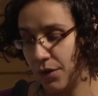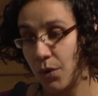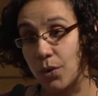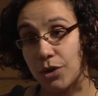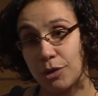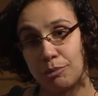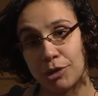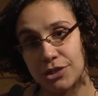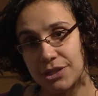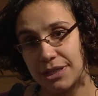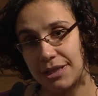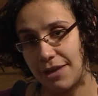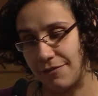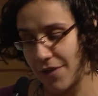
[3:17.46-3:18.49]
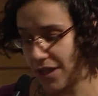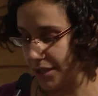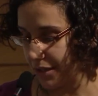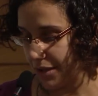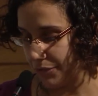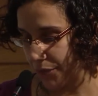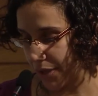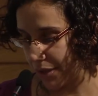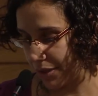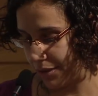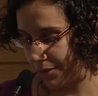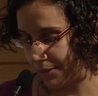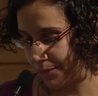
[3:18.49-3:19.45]
or the person they fell in love
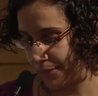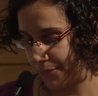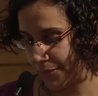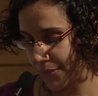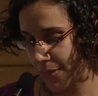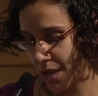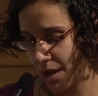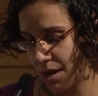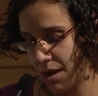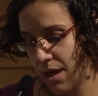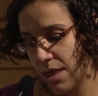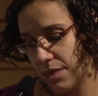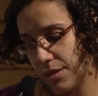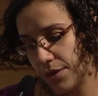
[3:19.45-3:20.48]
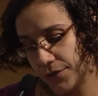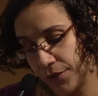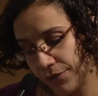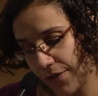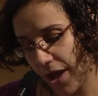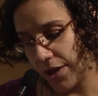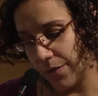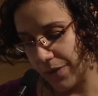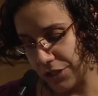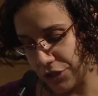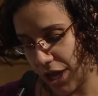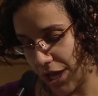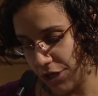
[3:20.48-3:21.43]
with. Those who value
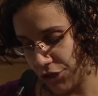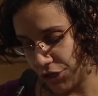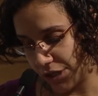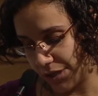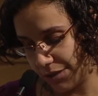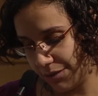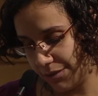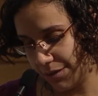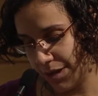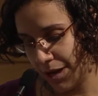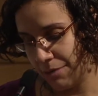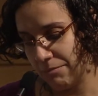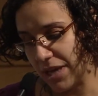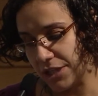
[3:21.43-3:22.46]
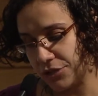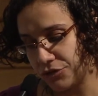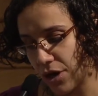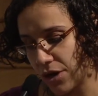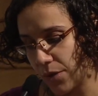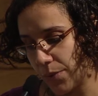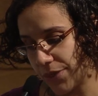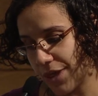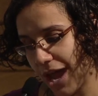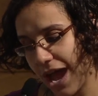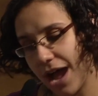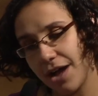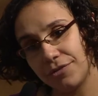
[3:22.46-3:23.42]
education may struggle with the
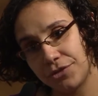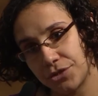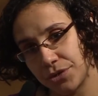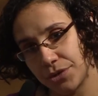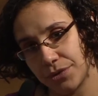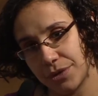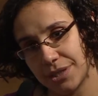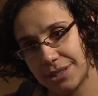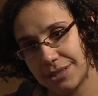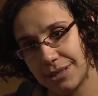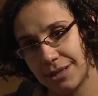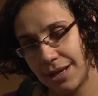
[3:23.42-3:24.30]
half-truths